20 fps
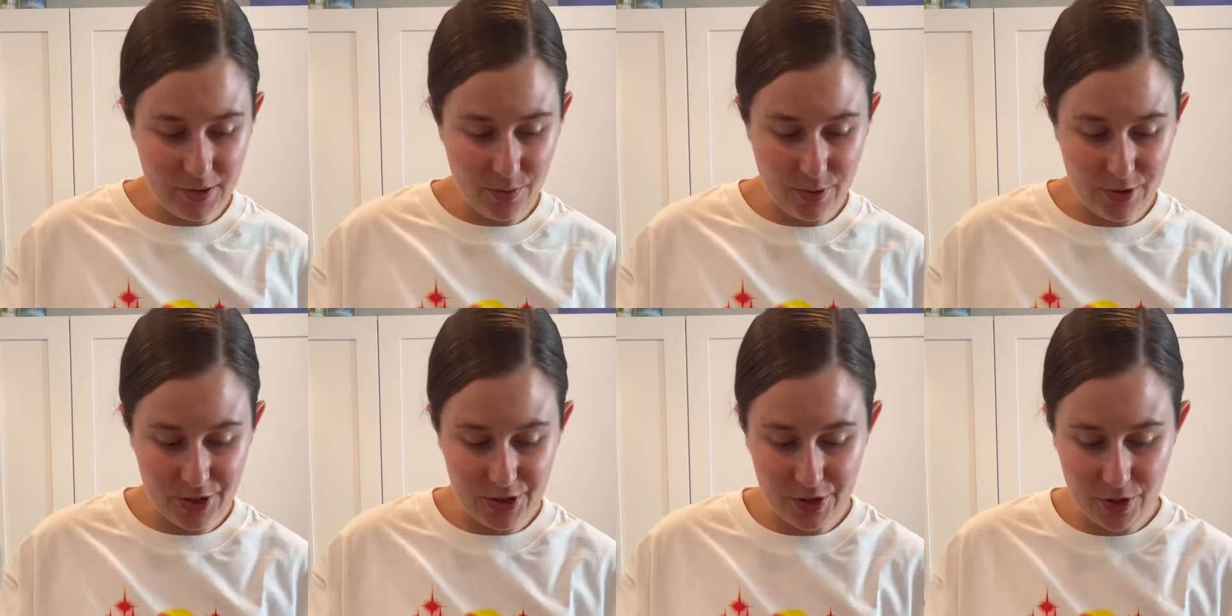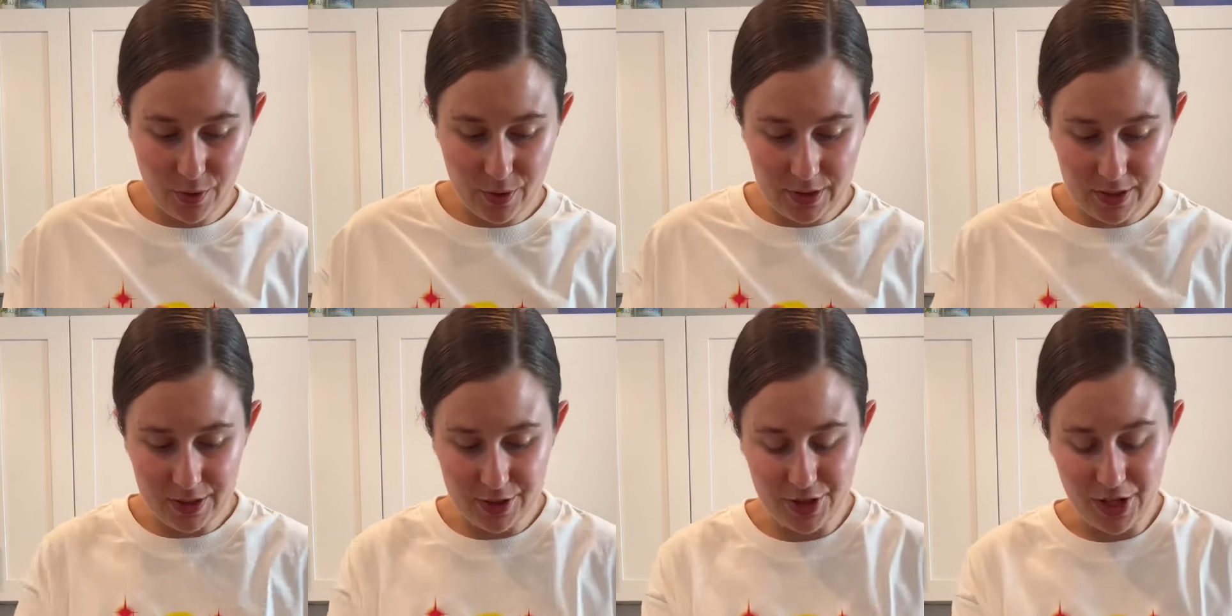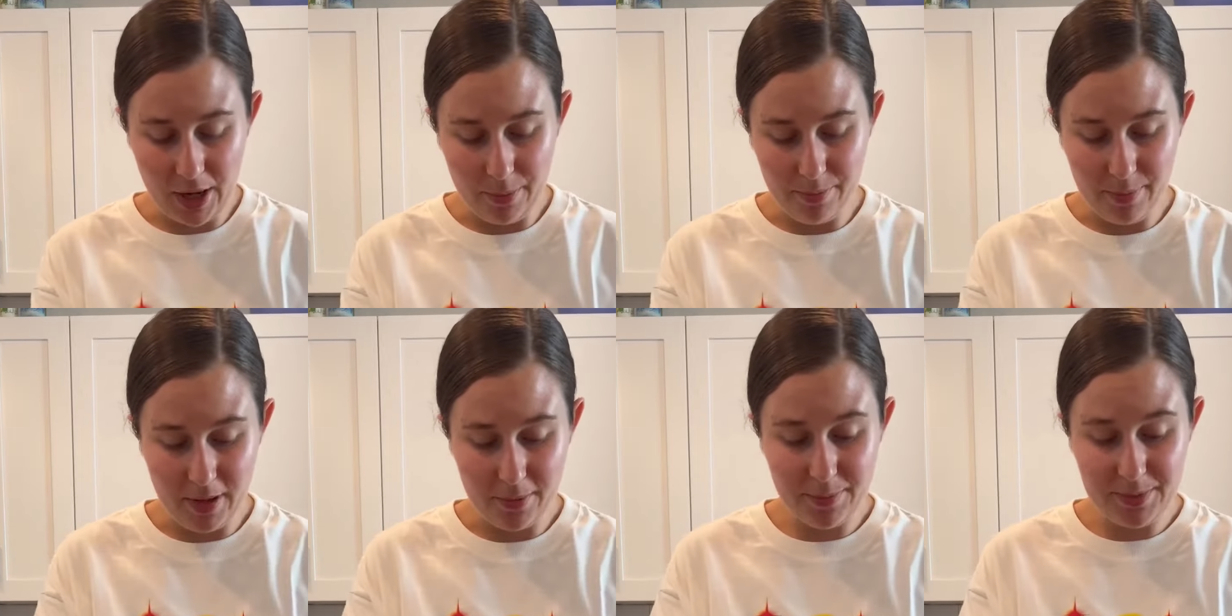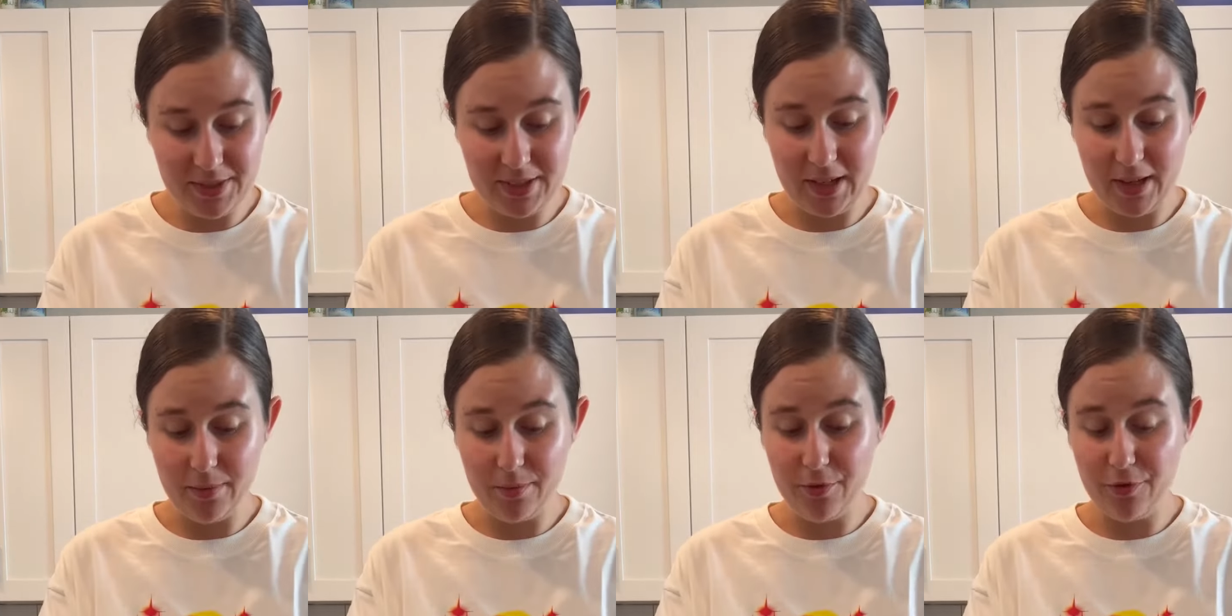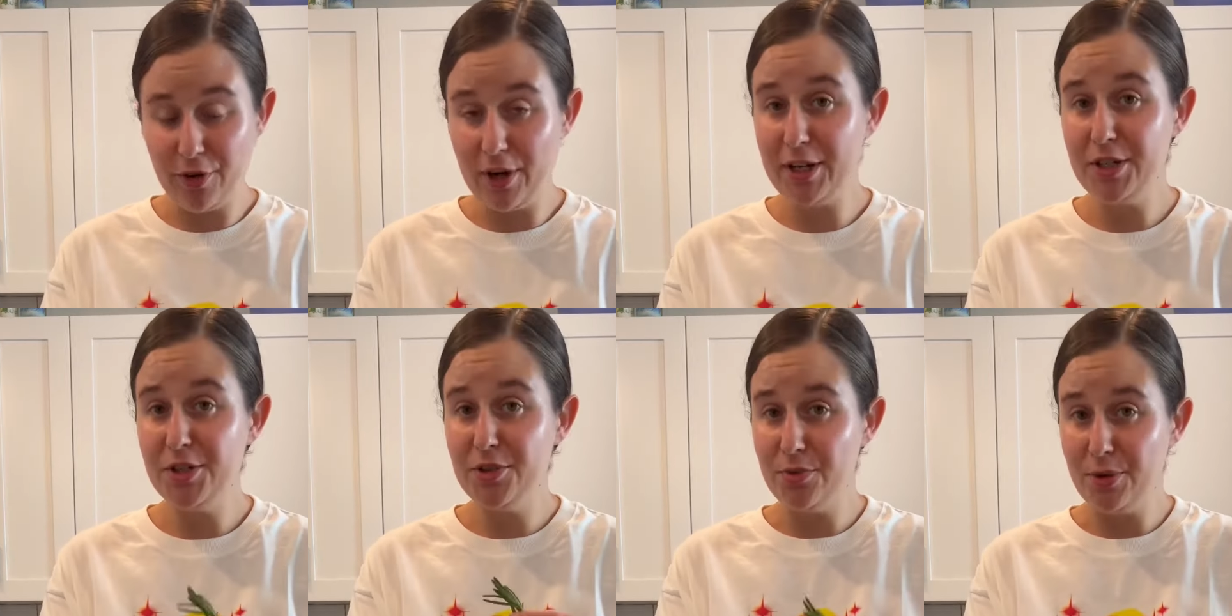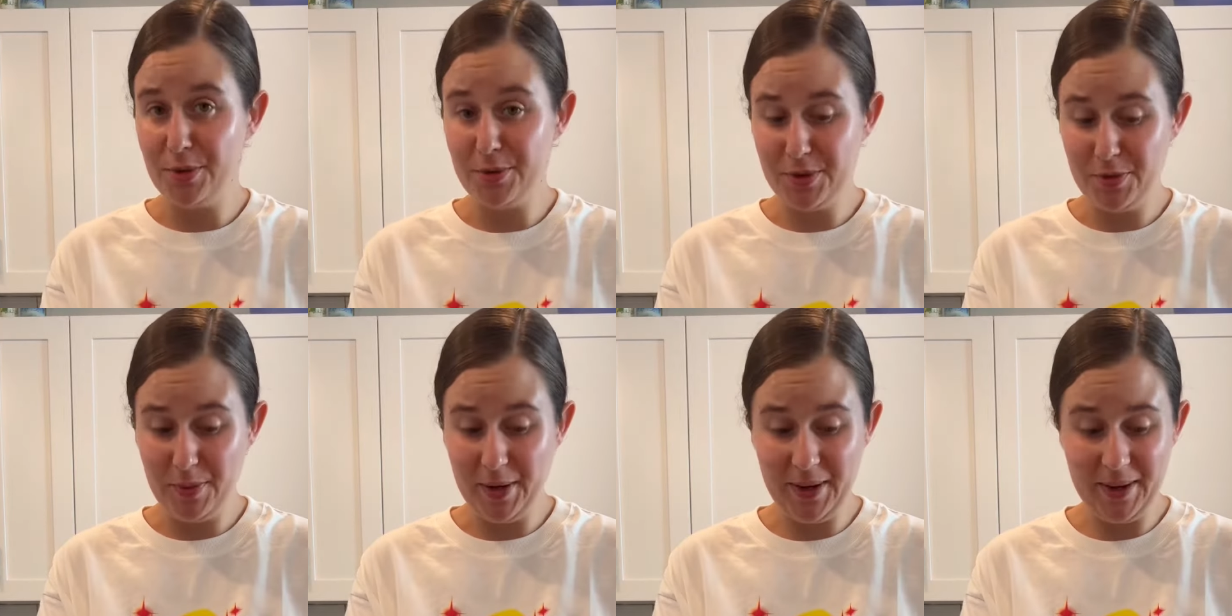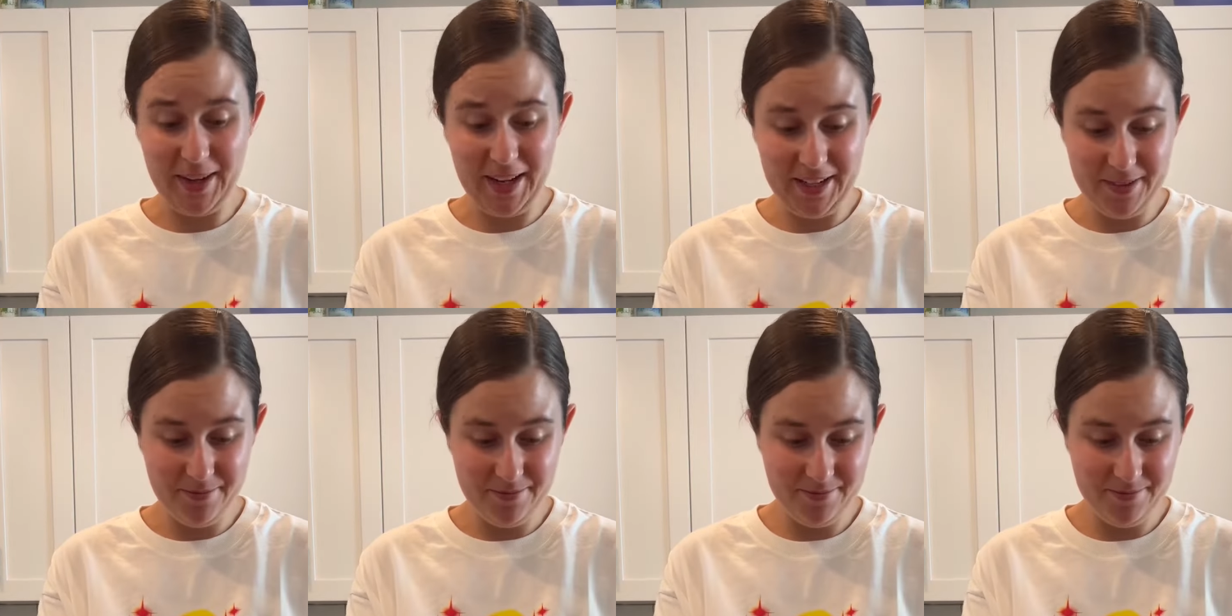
we're just going to chop up some fresh rosemary.